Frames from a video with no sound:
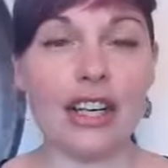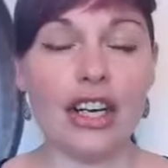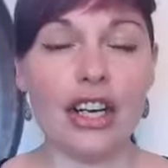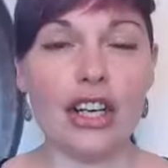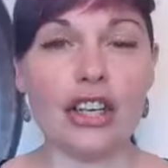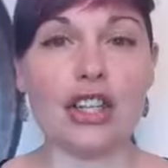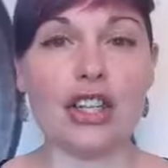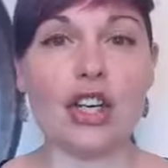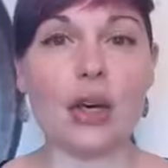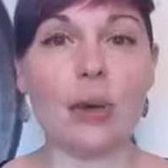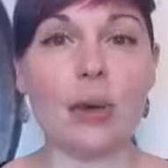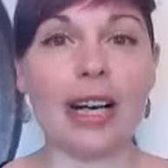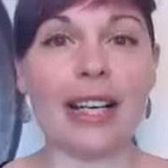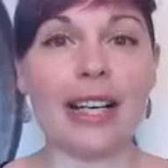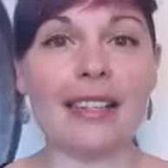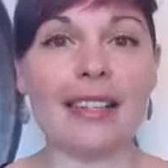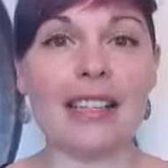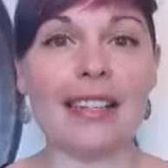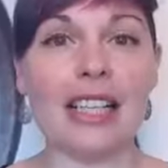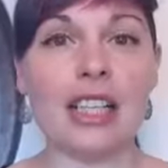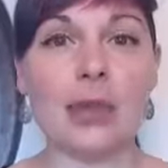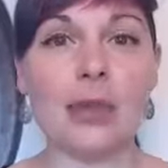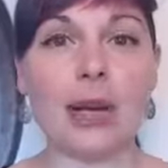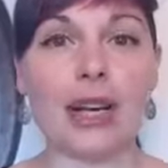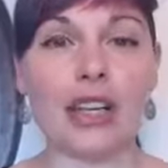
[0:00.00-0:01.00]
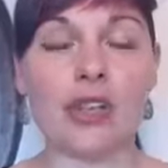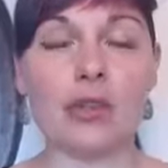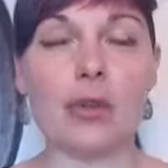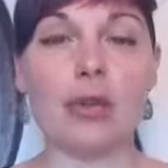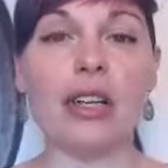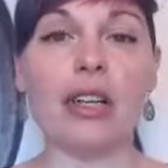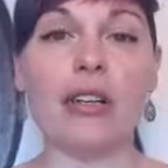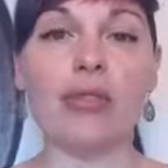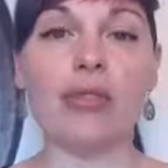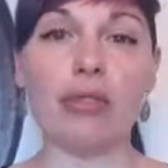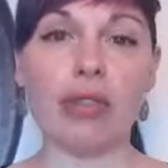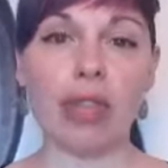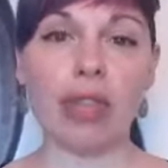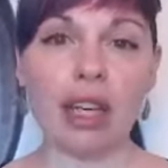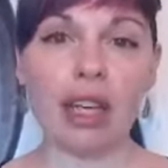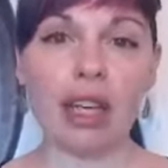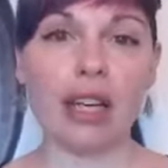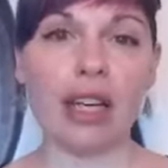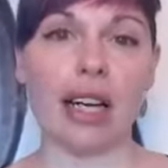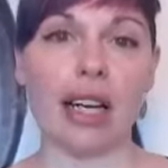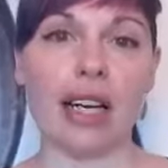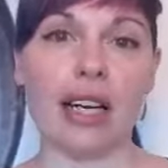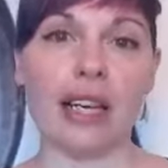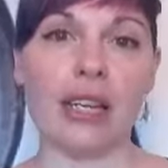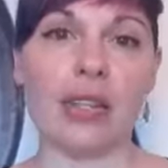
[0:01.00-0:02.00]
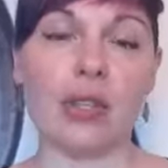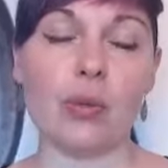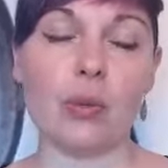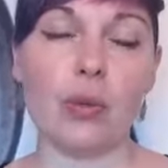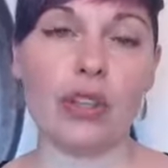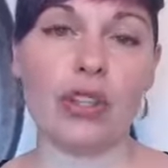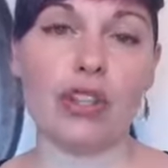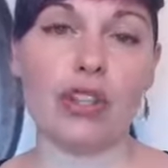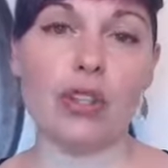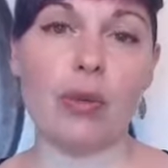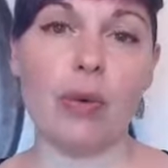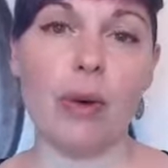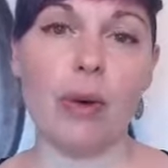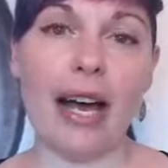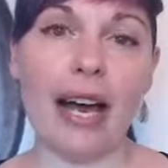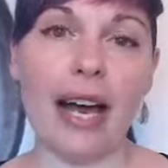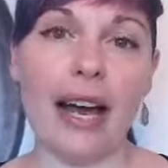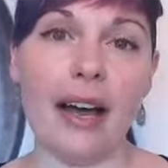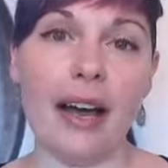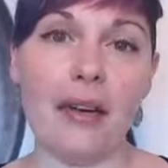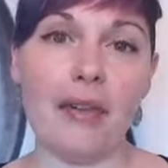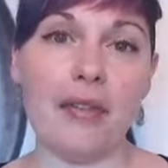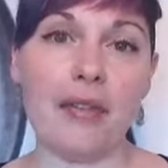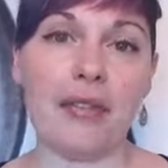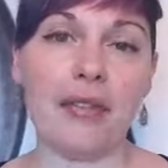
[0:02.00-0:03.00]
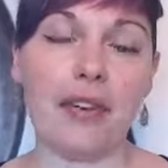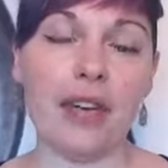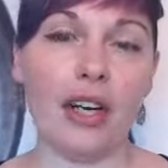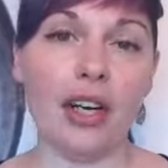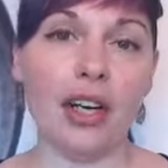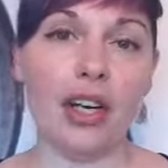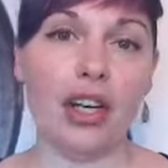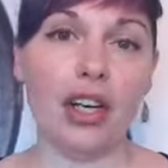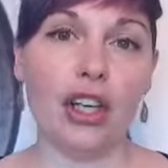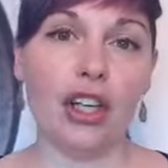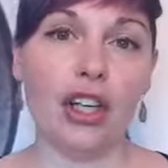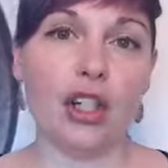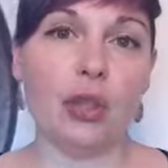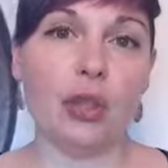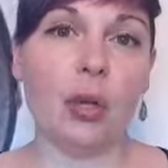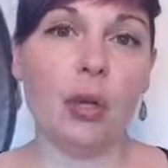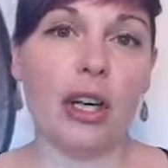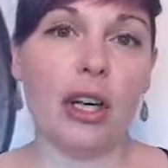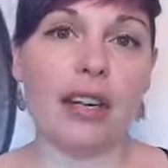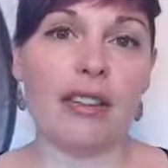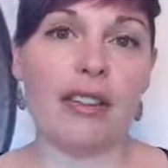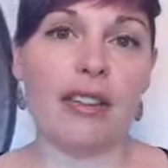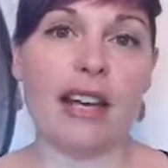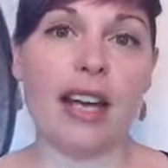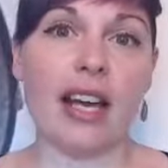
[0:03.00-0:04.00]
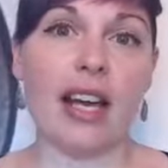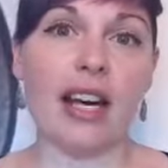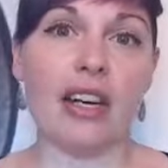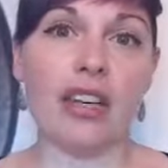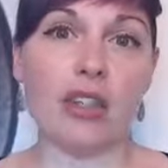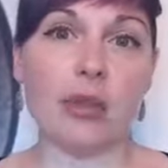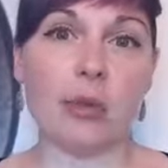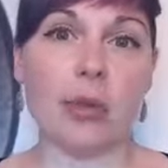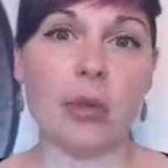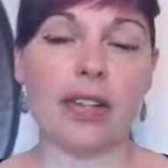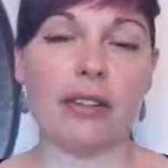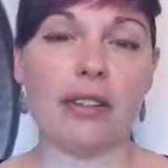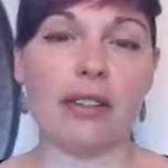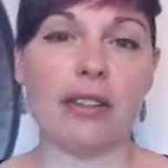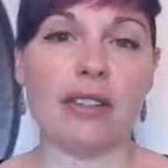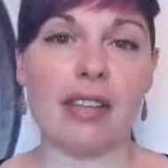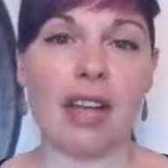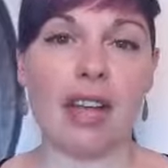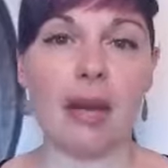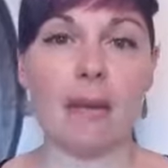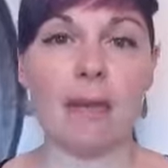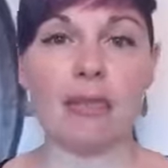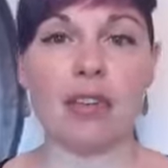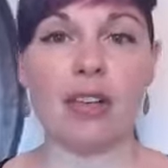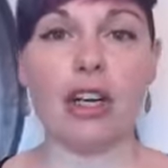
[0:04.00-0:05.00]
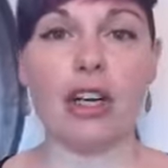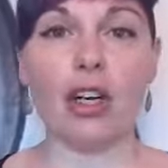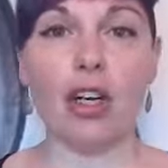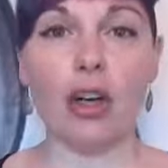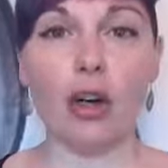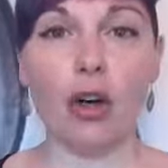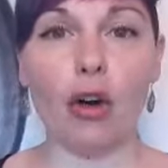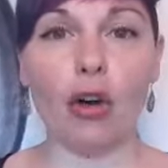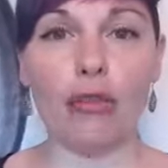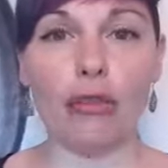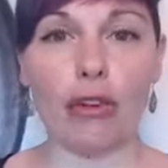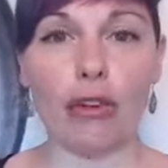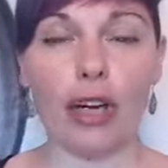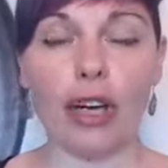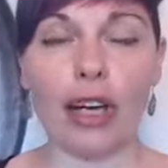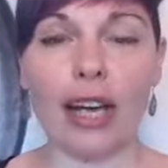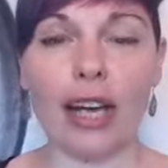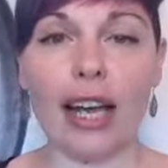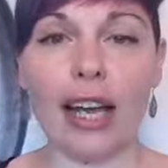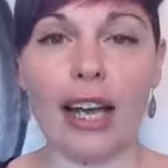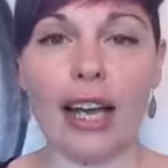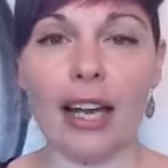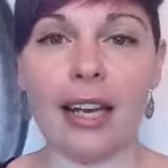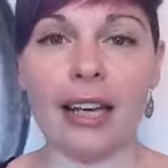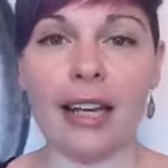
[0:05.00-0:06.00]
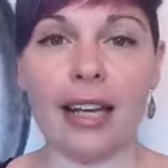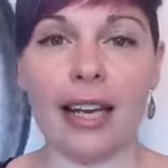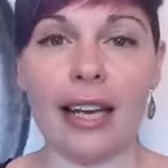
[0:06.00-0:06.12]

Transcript: So until you actually realize what you have, you are there doing the same thing all over again.